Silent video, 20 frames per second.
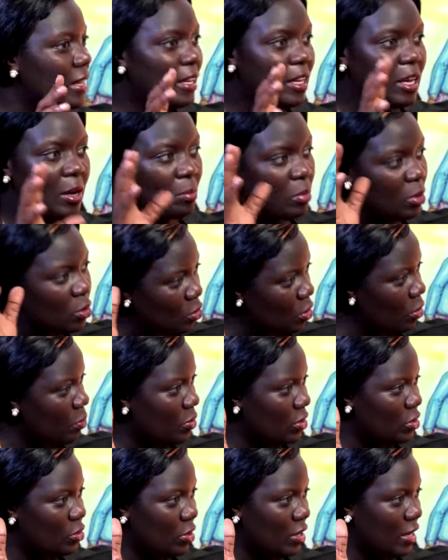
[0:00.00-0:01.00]
like a big
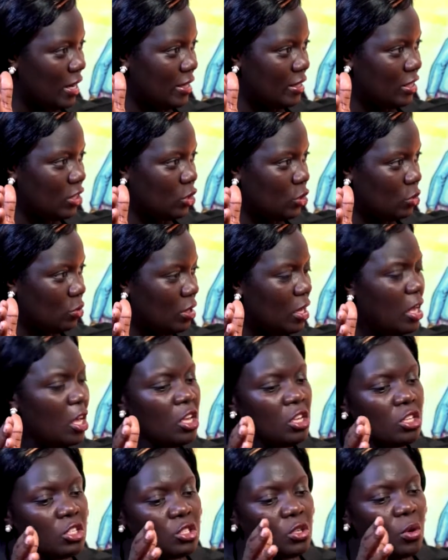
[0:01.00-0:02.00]
corporate organization.
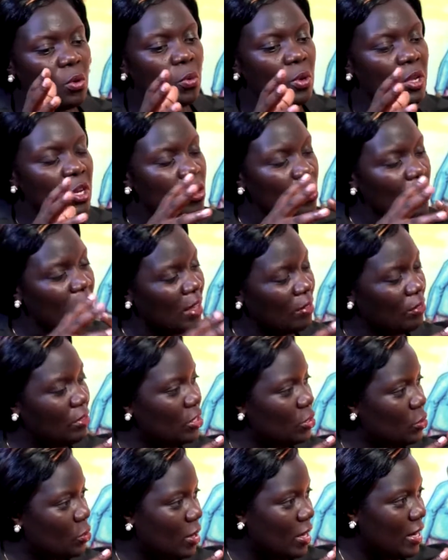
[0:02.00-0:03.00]
So we look at
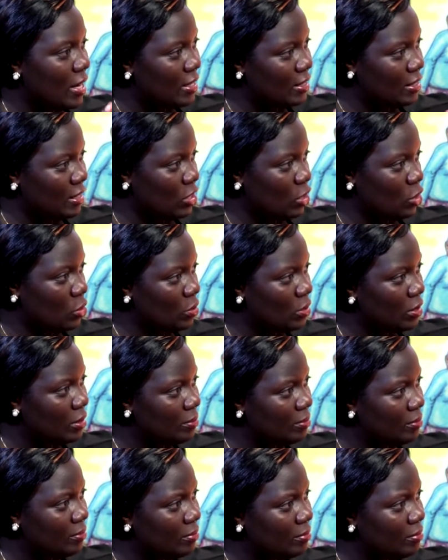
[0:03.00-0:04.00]
this organization
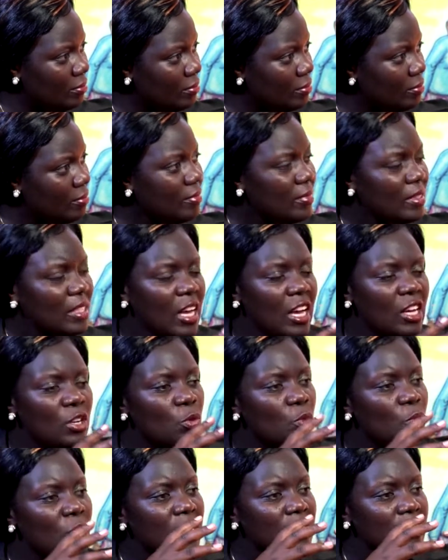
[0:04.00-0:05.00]

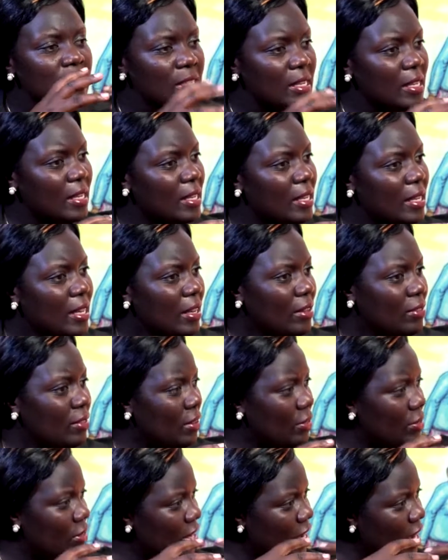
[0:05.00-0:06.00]
and we see
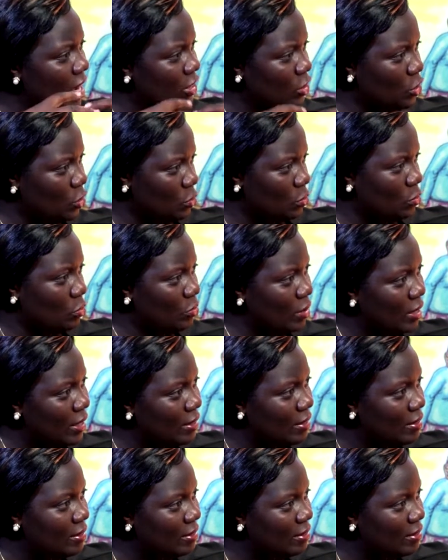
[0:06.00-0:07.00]
that they are
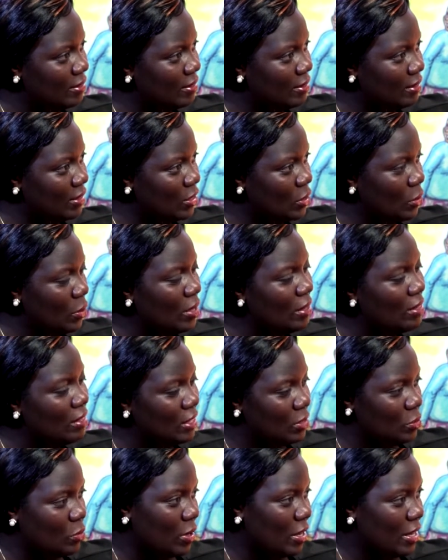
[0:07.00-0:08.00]
children, in
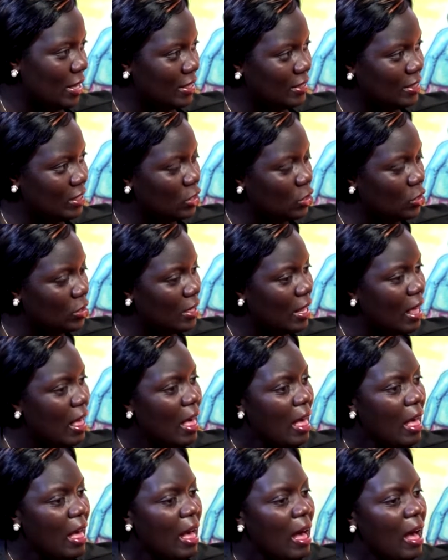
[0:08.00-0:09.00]
that organization.
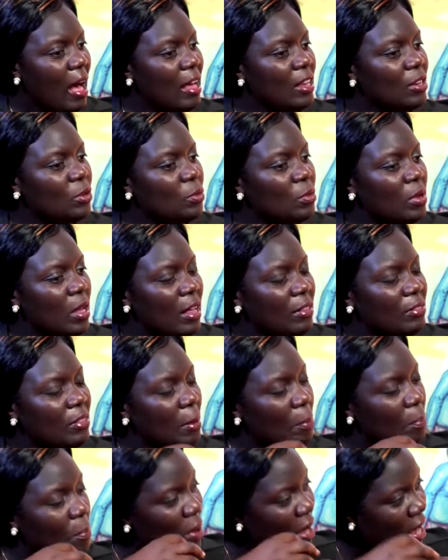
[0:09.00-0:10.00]
And
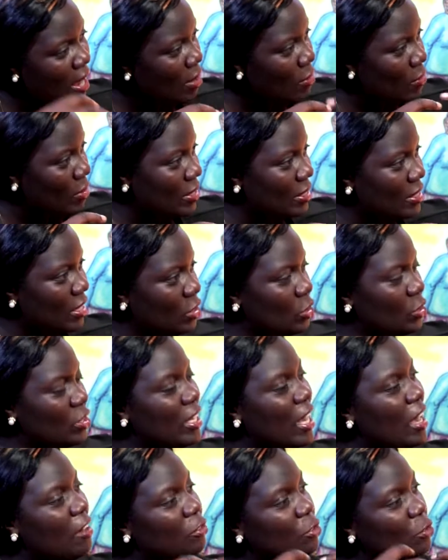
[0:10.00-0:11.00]
the parents
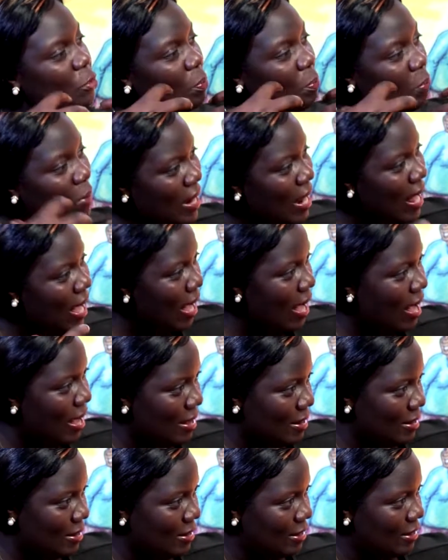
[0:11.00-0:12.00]
actually have to
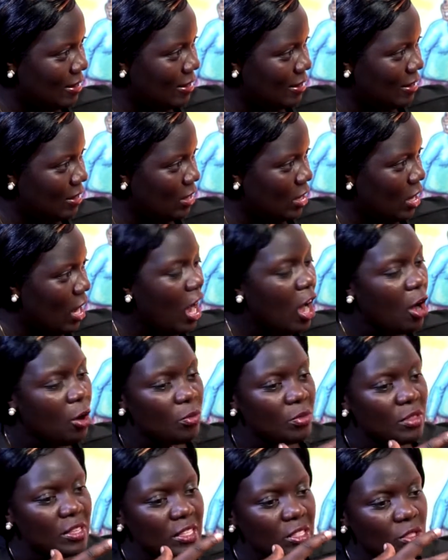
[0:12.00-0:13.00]
plan
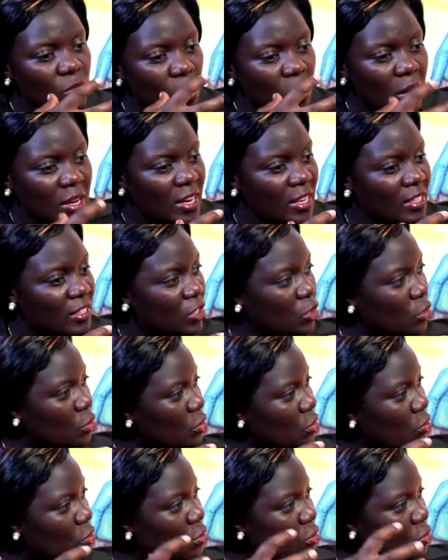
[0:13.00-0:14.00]
how this organization
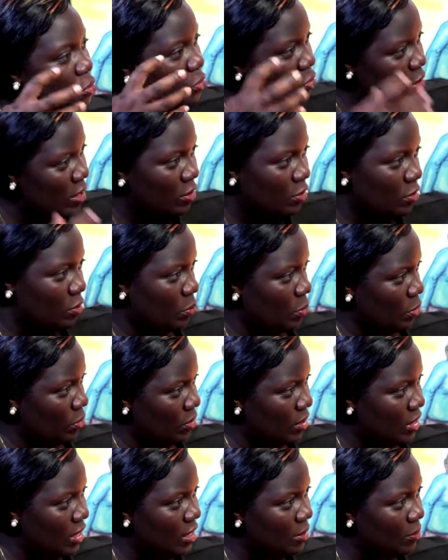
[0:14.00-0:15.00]
is going to run
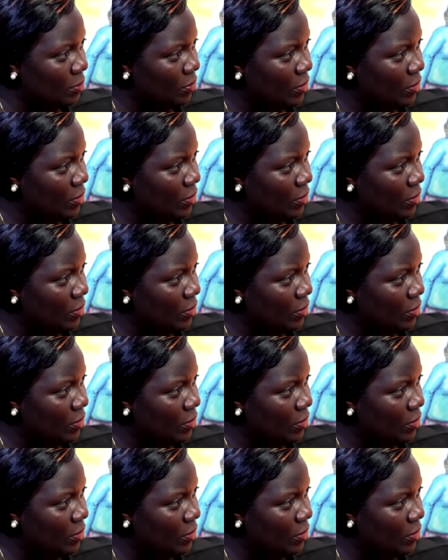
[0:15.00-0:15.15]
smoothly,